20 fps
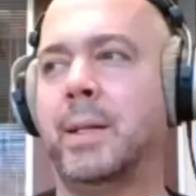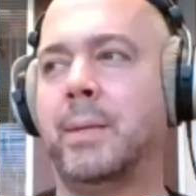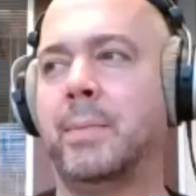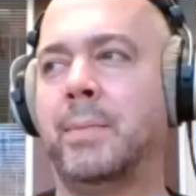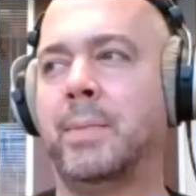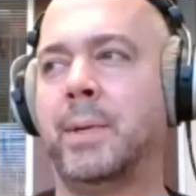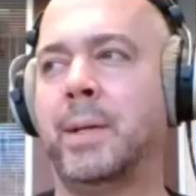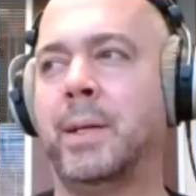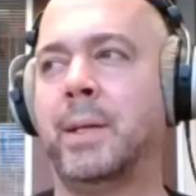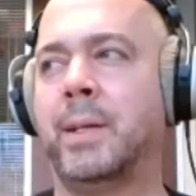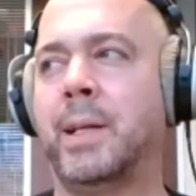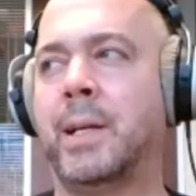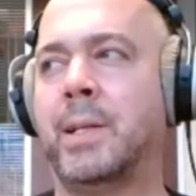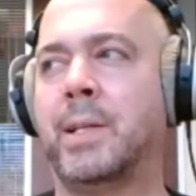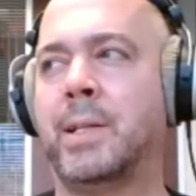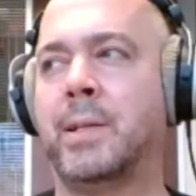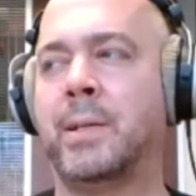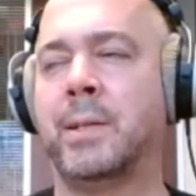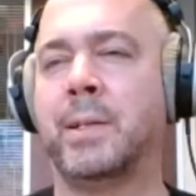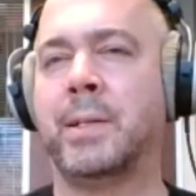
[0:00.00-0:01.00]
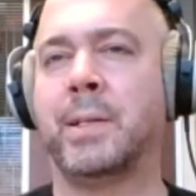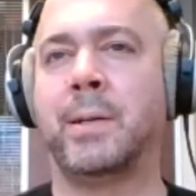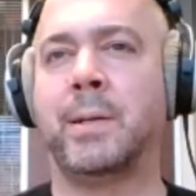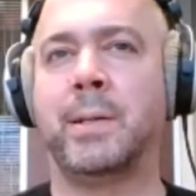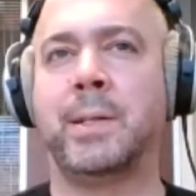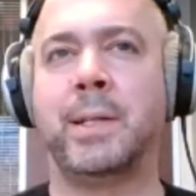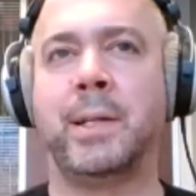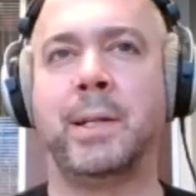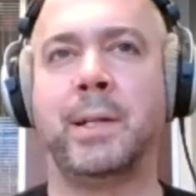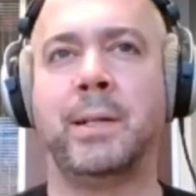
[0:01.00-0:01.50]
up last year. I started
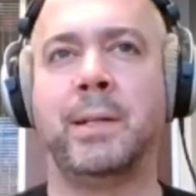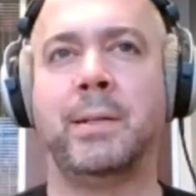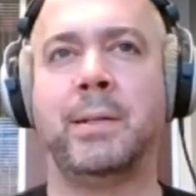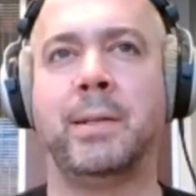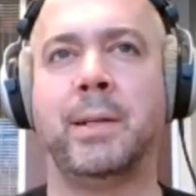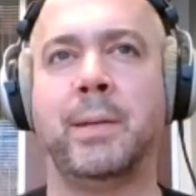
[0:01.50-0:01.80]
taking